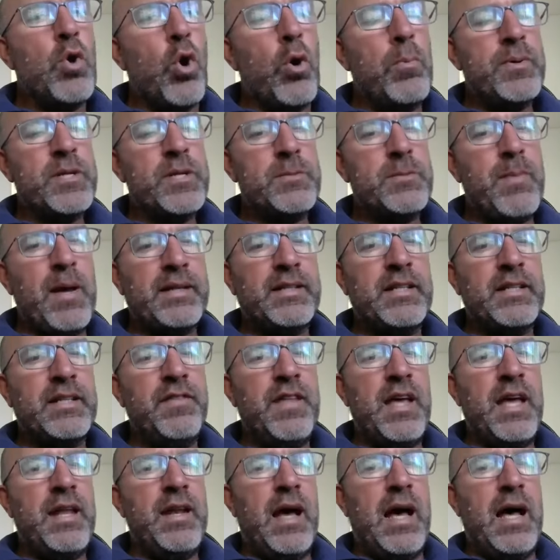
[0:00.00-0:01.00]
your perspective
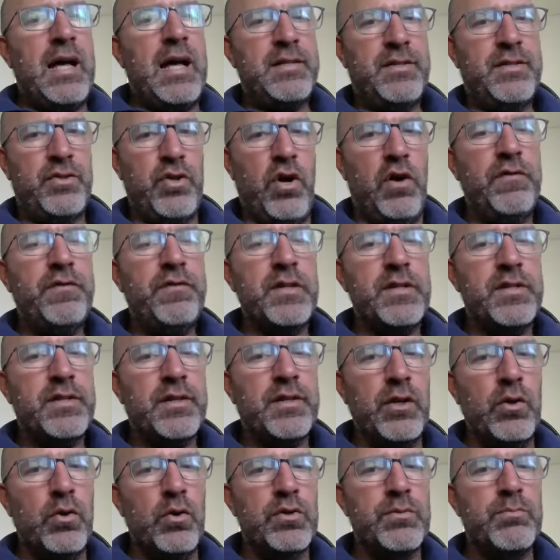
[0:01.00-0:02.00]
then, are softer
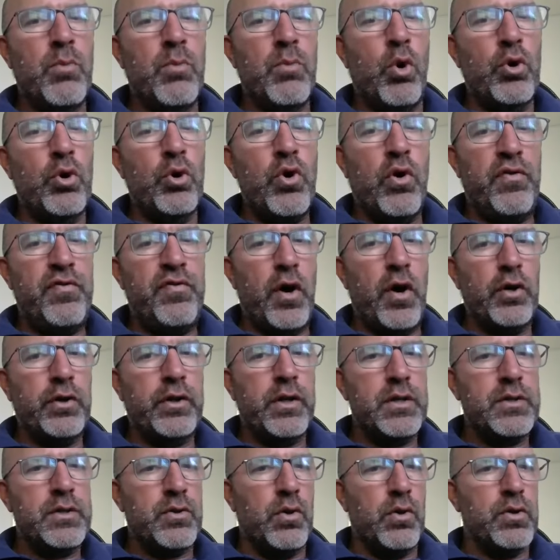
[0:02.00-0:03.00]
skills more your
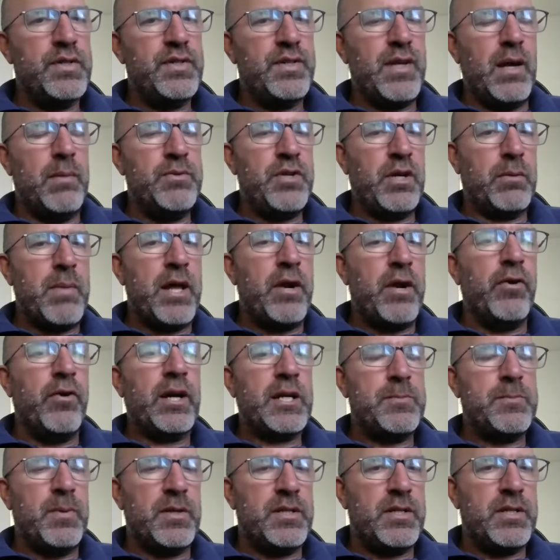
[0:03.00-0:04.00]
focus or subject matter
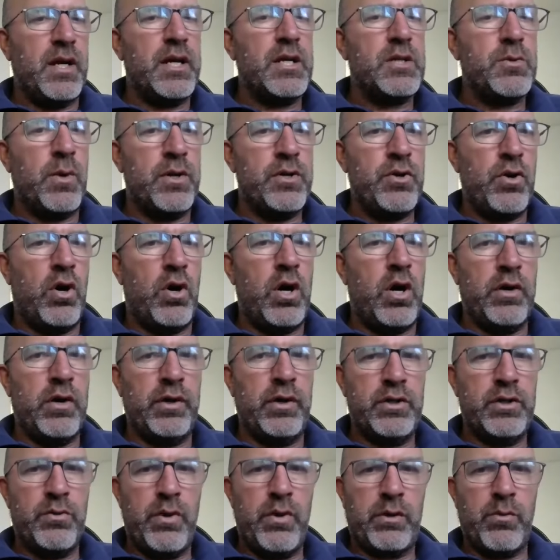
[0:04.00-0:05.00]
expertise when you're
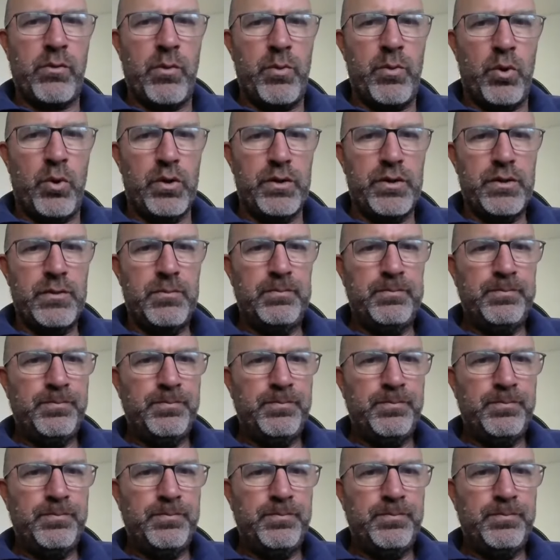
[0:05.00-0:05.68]
hiring direct reports?